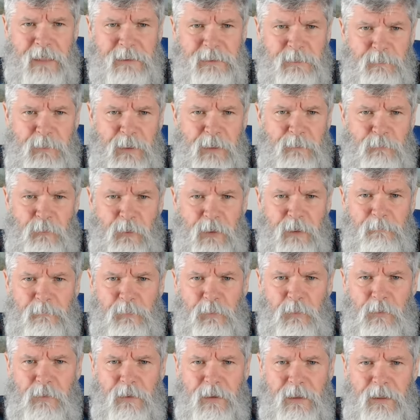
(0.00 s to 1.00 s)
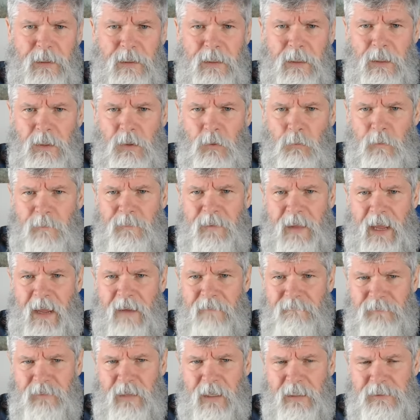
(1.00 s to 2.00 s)
people unemployed when they
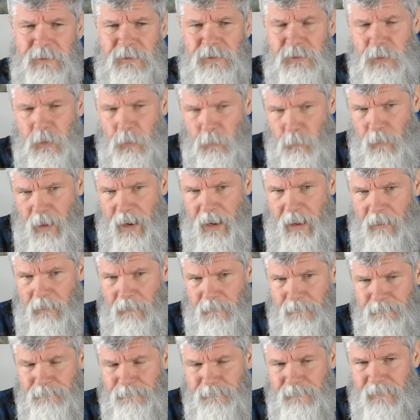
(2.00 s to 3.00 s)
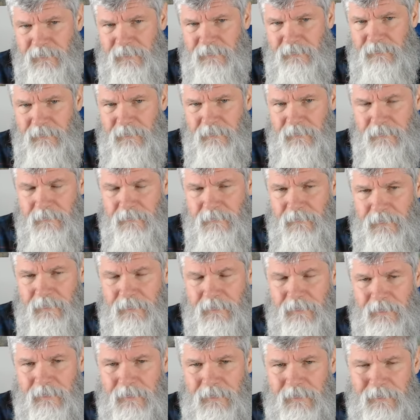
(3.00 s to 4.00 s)
have done so well.
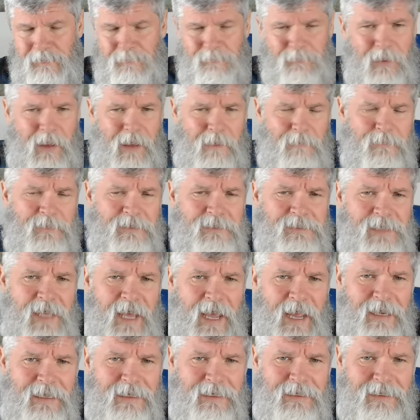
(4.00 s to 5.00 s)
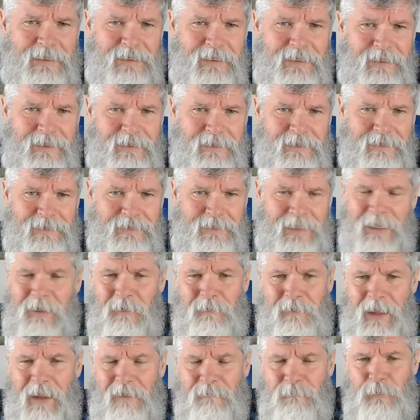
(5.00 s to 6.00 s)
The problem is that they
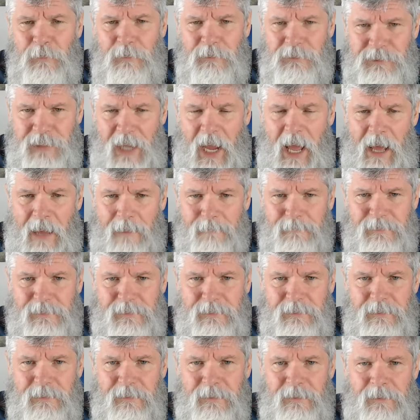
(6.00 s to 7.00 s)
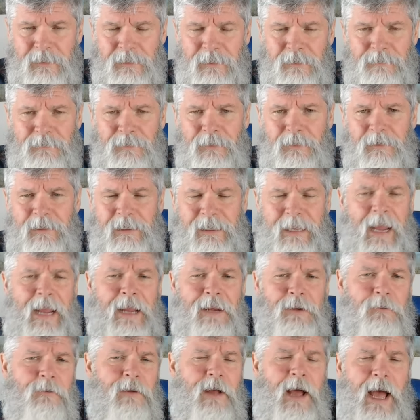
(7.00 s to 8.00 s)
don't have real jobs. They're
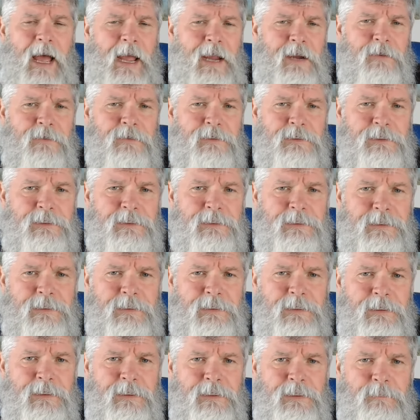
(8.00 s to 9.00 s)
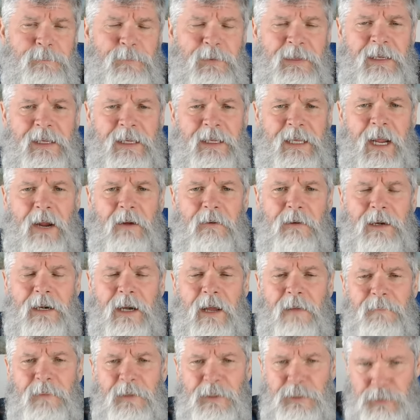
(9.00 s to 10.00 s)
cater hires being carried
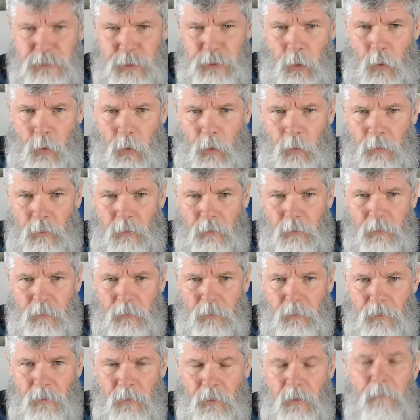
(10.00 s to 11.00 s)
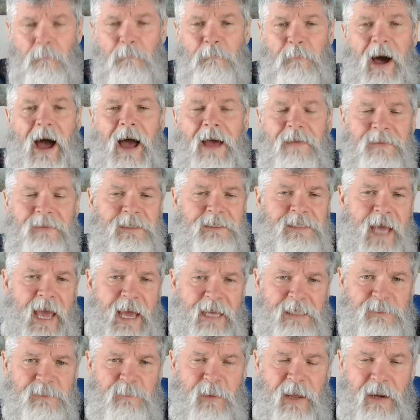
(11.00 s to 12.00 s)
on the dole by the
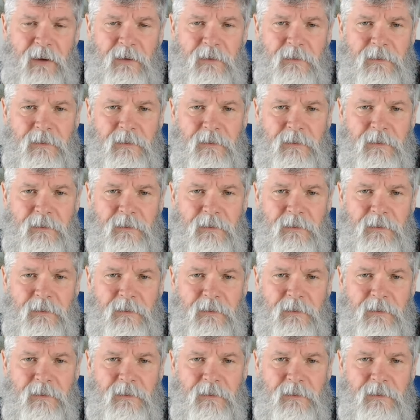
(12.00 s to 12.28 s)
taxpayer.